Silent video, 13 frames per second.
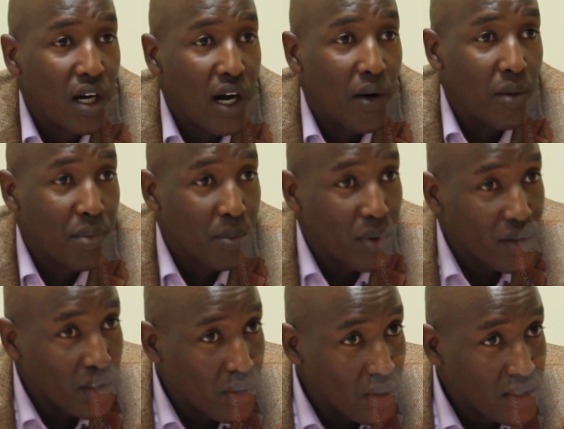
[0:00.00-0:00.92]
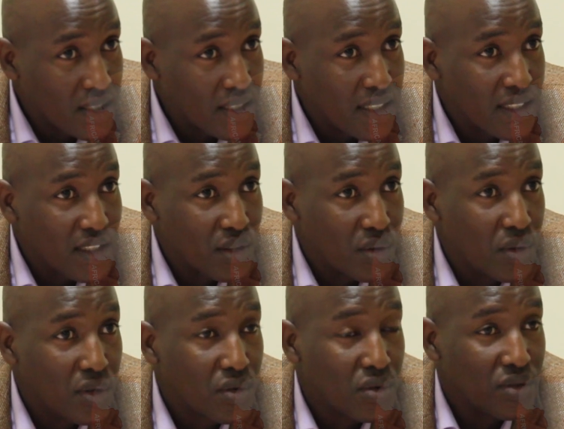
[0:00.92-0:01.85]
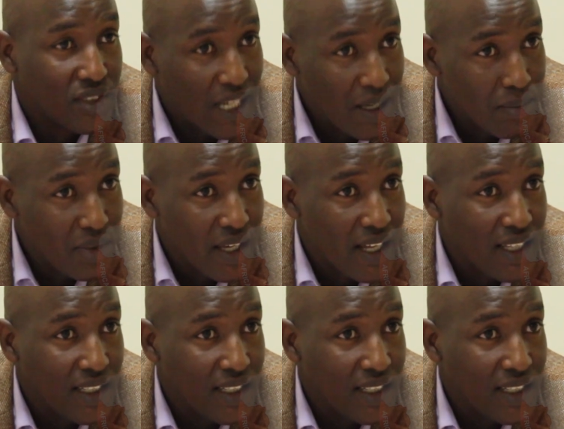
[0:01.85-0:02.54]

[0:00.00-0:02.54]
Our people on the continent, you go to Zambia,